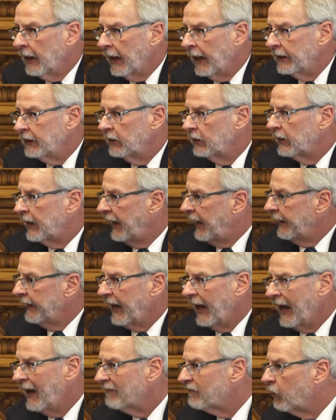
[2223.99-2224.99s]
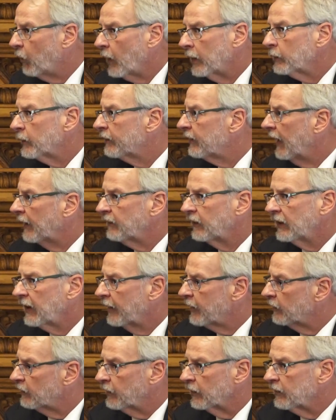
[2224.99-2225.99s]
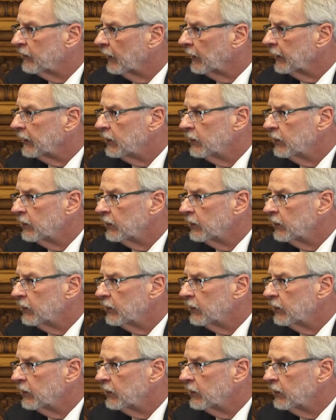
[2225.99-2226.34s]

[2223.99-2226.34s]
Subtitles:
And you can't have one without the other for Tillich.